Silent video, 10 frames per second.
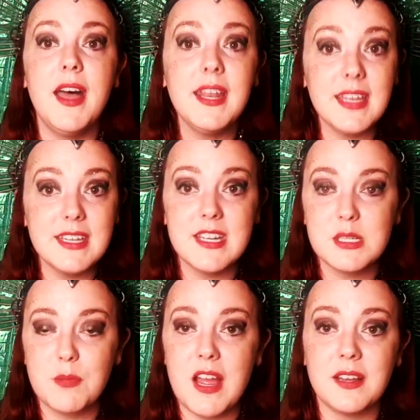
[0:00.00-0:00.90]
that again takes
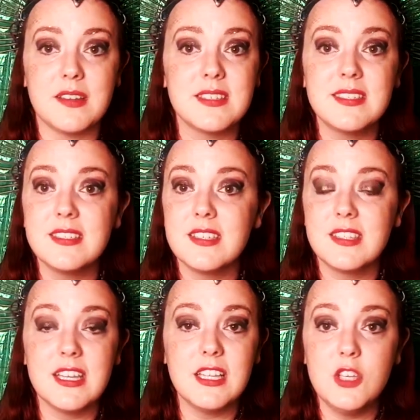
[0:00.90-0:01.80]
practice. This is a
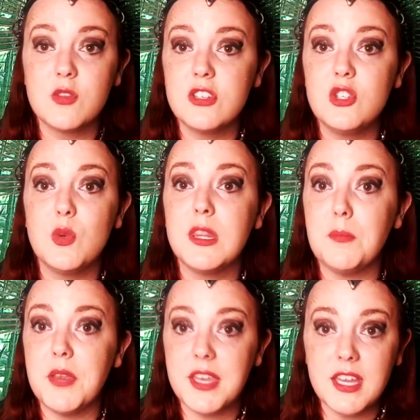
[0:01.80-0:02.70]
thing that you can do in the
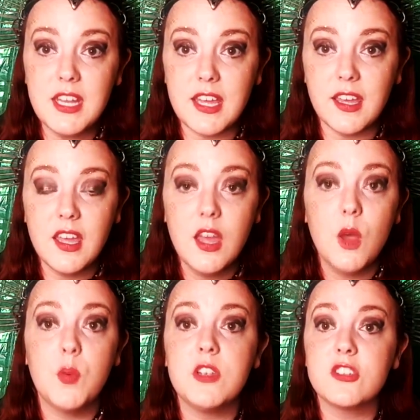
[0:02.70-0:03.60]
beginning
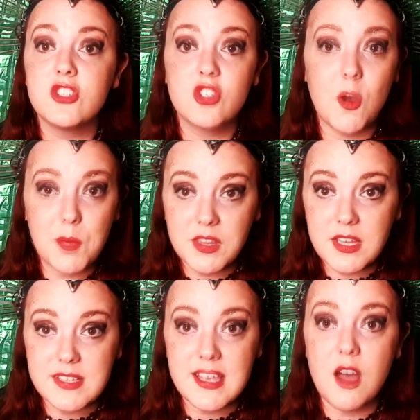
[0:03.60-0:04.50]
when you're scoping
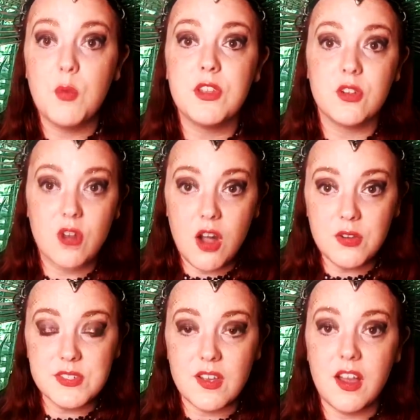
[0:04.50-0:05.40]
things out with your
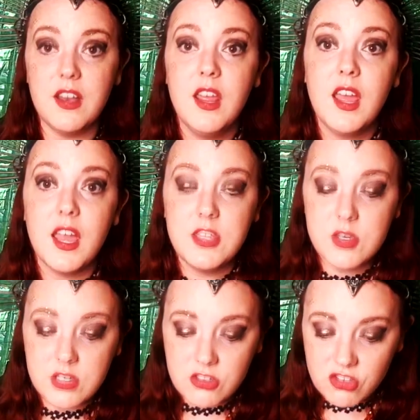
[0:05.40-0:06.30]
goggles on, and you
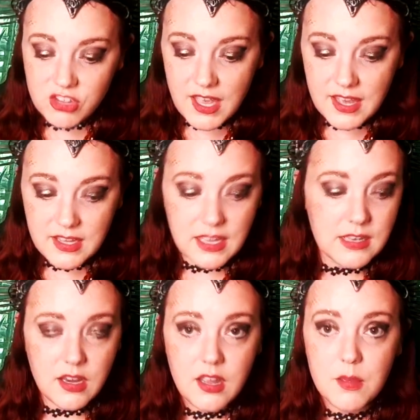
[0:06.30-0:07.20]
can check
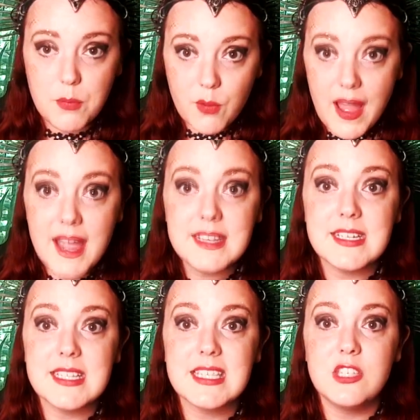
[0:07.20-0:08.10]
and
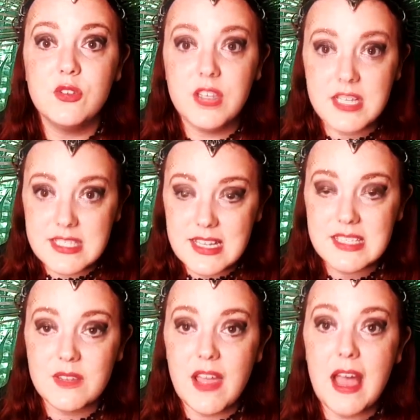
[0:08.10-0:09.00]
practice, and you'll get a
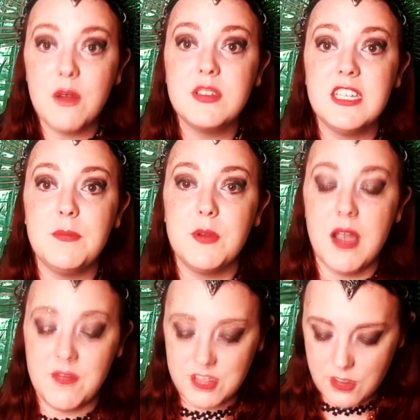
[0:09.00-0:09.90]
sense of how deep you
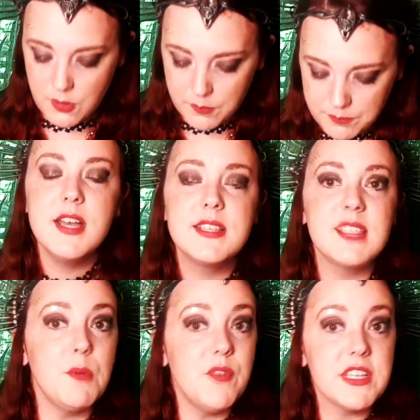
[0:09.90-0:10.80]
have to go.
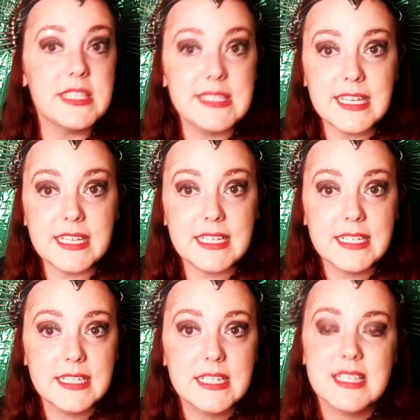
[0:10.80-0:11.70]
Some of us sink,
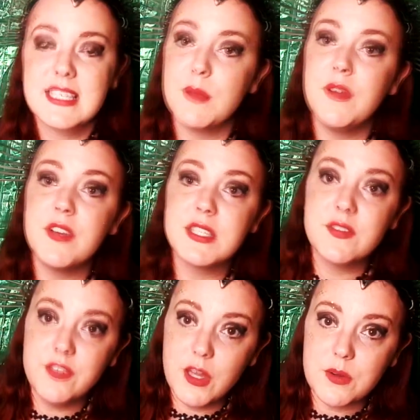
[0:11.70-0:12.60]
some of us
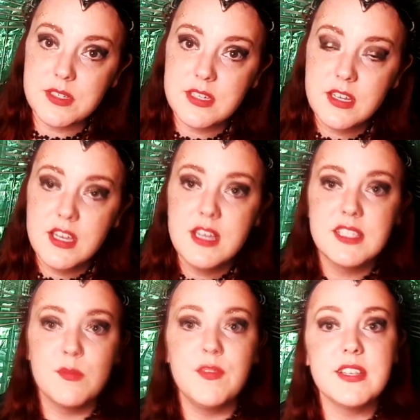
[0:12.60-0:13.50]
float.
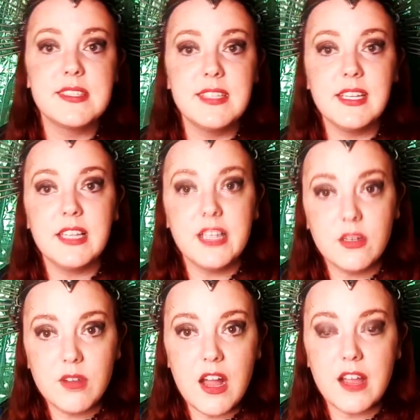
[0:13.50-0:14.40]
Some of us sink like a
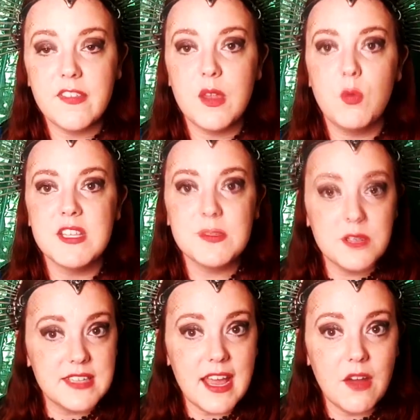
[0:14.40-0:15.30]
rock, and then once we're
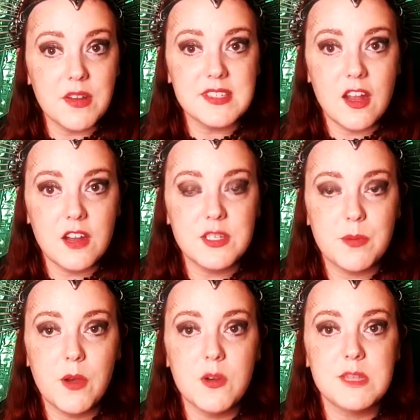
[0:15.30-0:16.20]
down, it's hard to
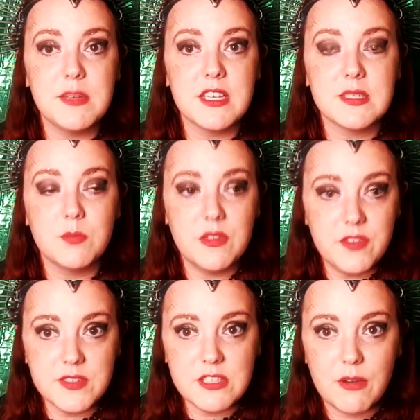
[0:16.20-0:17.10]
pose because we
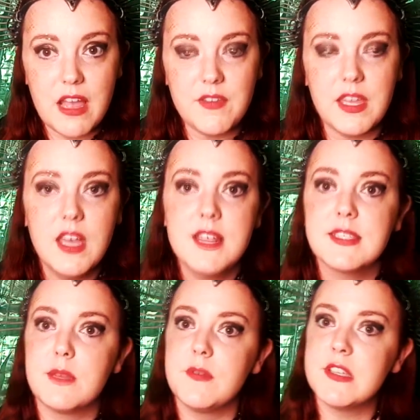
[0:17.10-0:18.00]
feel so heavy.
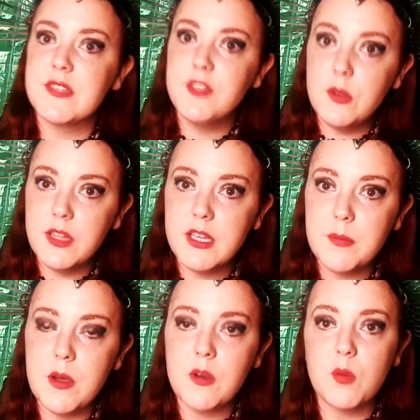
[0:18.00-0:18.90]
Some of us float like a
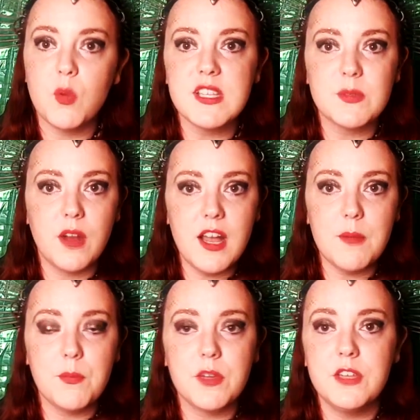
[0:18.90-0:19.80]
boat, and once we're up,
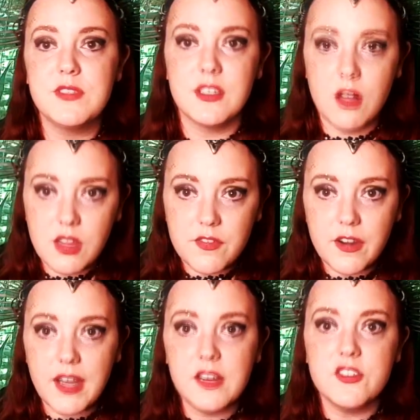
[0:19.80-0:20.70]
we're using all of our
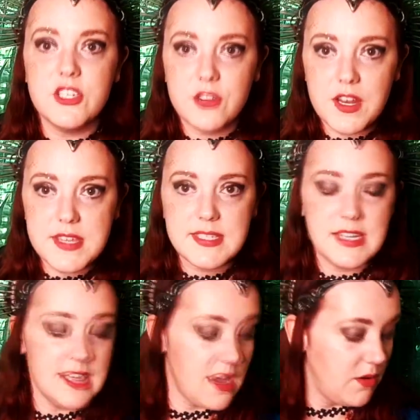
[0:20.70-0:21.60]
energy trying to stay
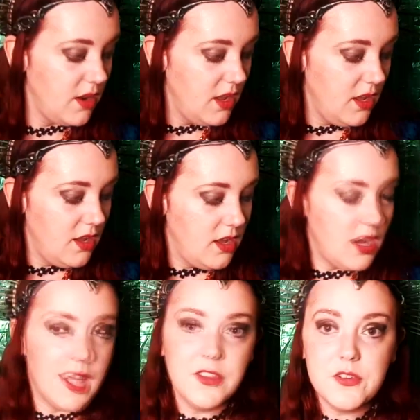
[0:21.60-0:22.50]
down.
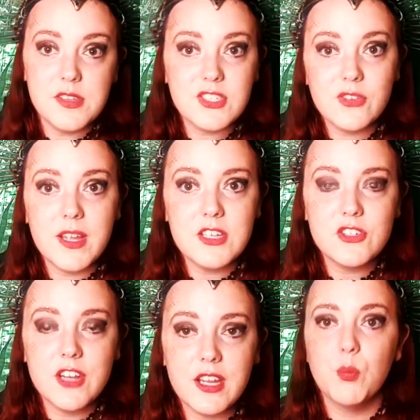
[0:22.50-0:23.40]
I learned this great
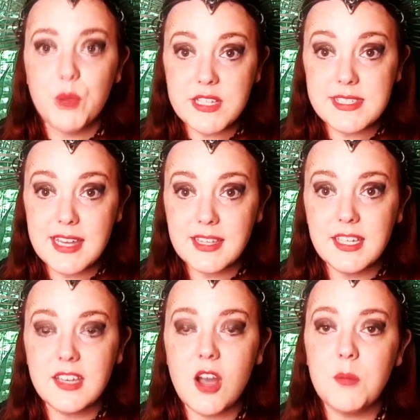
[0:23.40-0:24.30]
trick. Brett
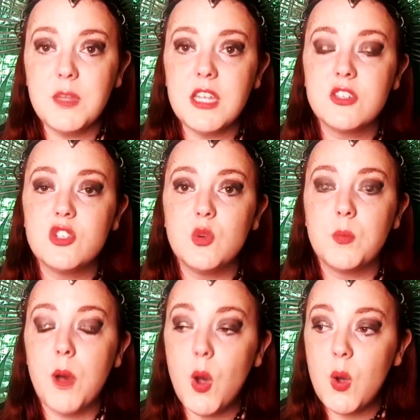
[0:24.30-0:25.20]
Stanley got me to
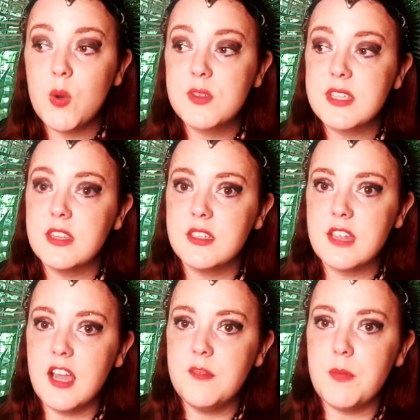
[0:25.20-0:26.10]
pose in the
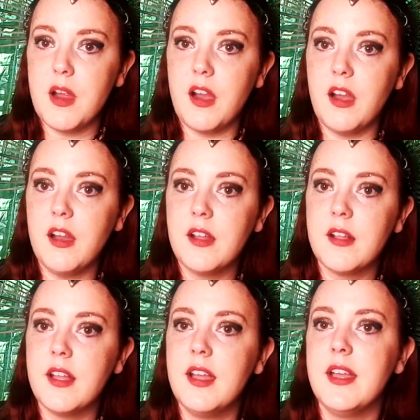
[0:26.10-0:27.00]
dive bar
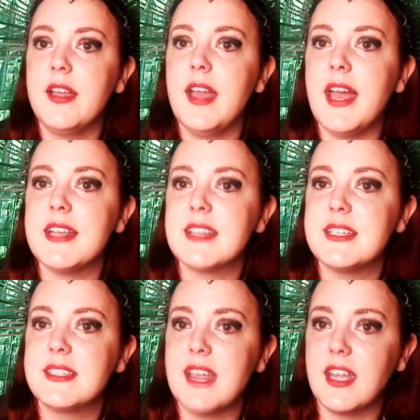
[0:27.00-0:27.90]
as I
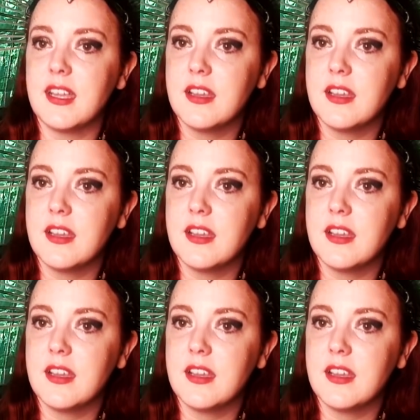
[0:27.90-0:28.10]
sank.